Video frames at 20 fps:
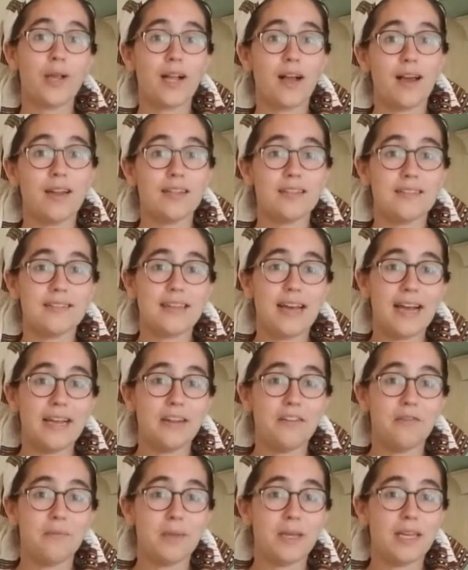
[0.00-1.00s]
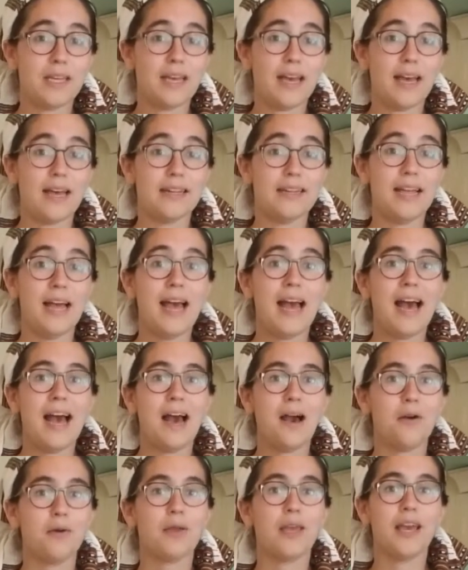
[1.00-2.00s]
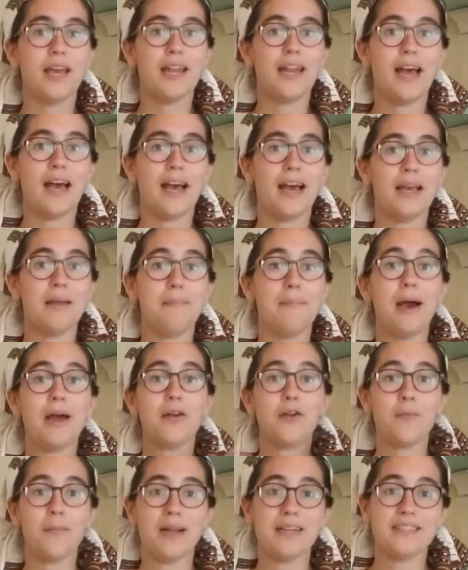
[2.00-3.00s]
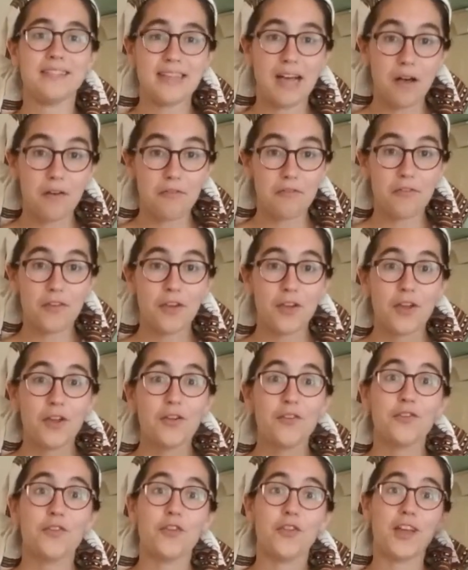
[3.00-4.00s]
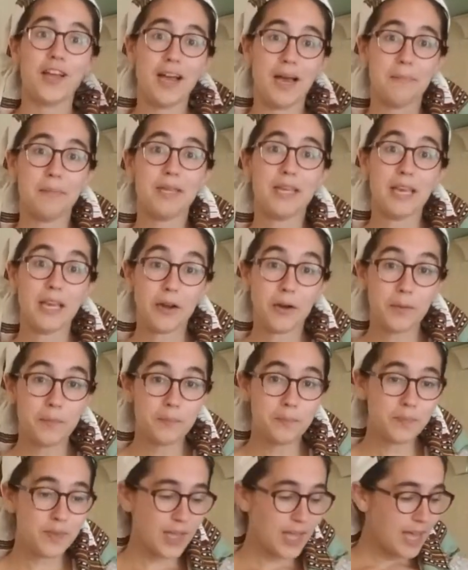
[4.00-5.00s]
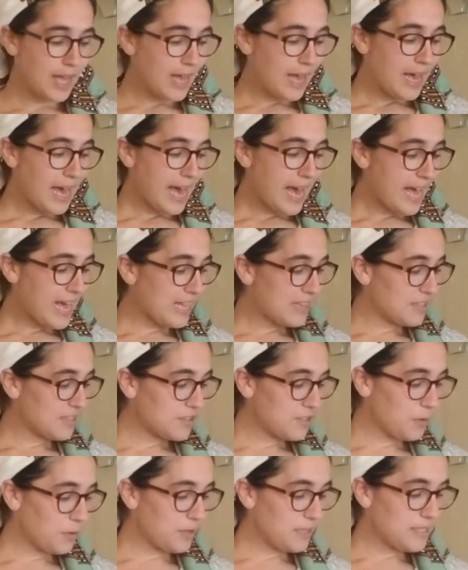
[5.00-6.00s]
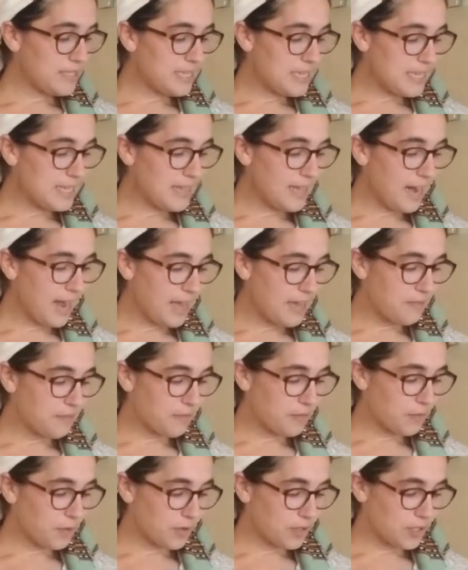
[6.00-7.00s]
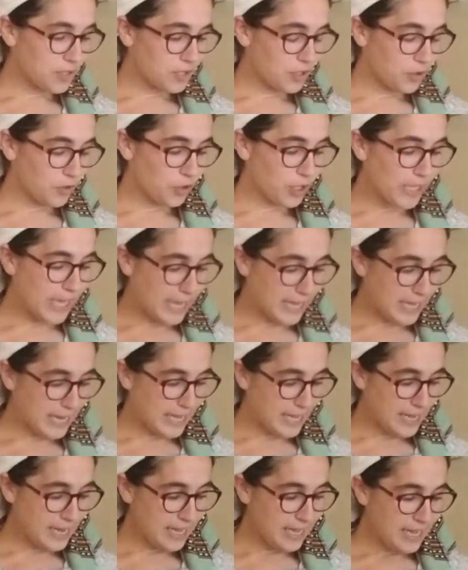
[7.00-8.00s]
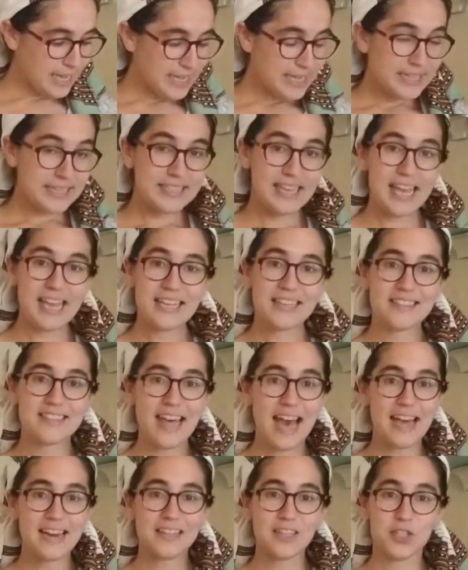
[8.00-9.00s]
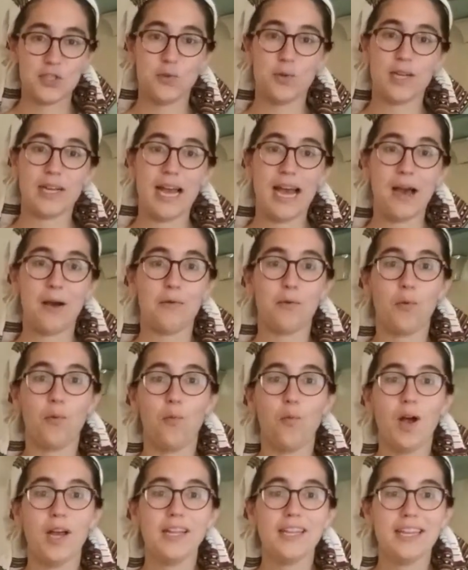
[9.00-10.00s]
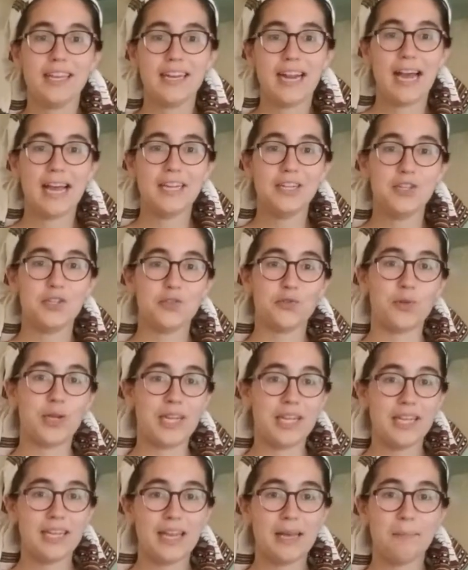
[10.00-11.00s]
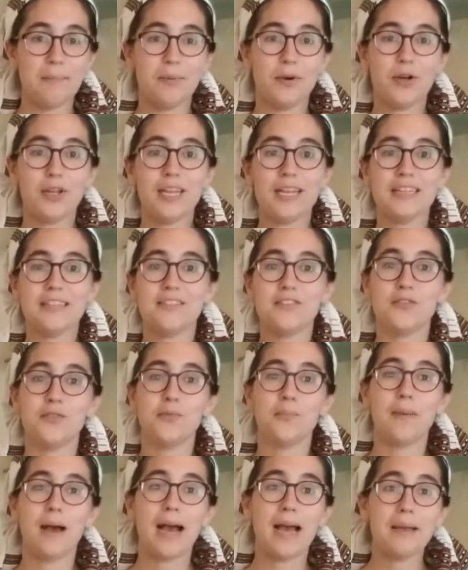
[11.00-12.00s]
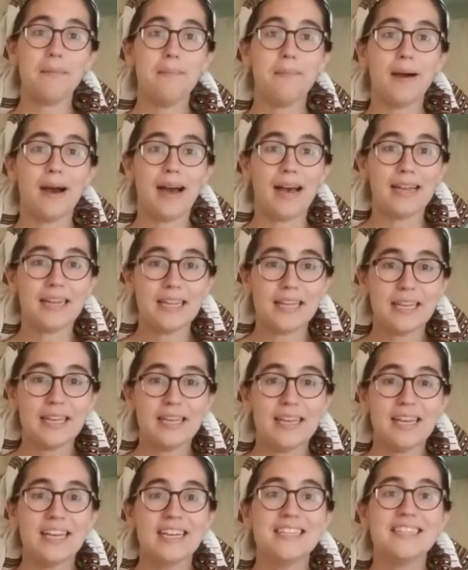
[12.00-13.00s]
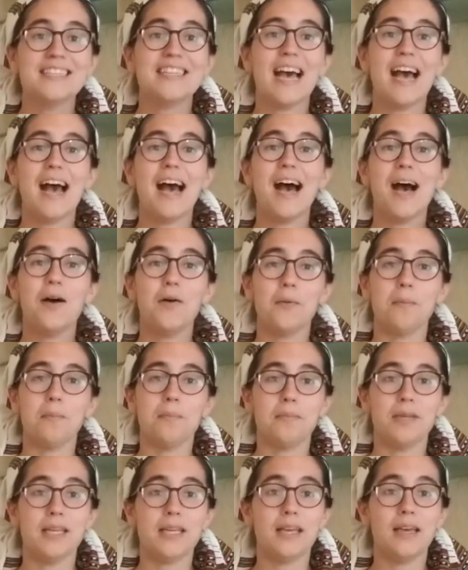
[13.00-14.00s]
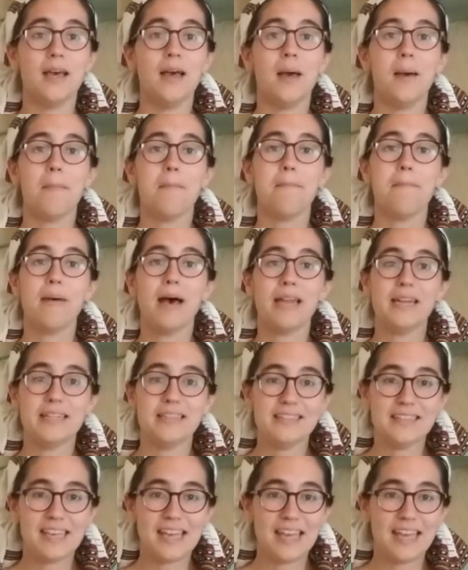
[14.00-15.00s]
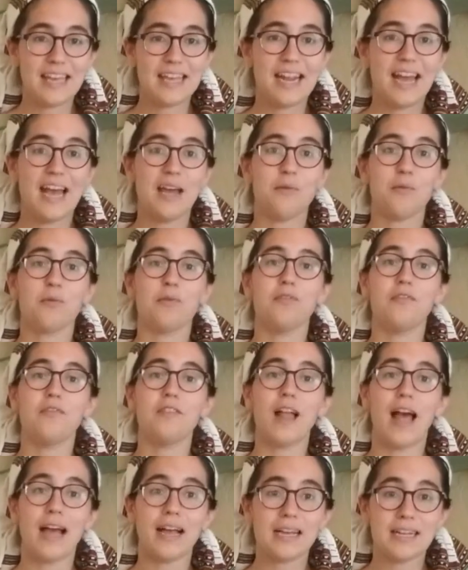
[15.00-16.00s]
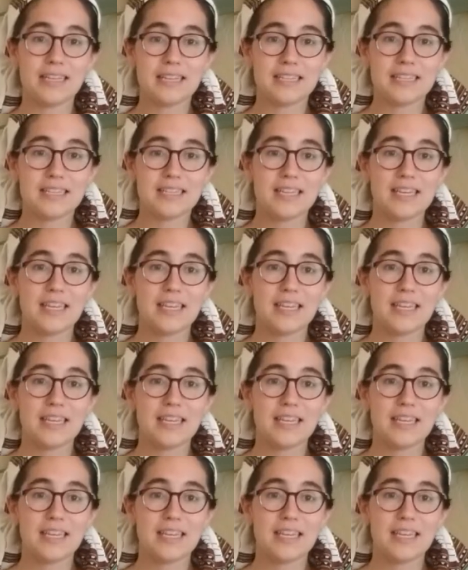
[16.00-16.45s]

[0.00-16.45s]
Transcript: on inside of me and how can I better myself for the coming year? And so the tea that I've created takes that into account. What can I drink and put into my body to help me meditate and reflect?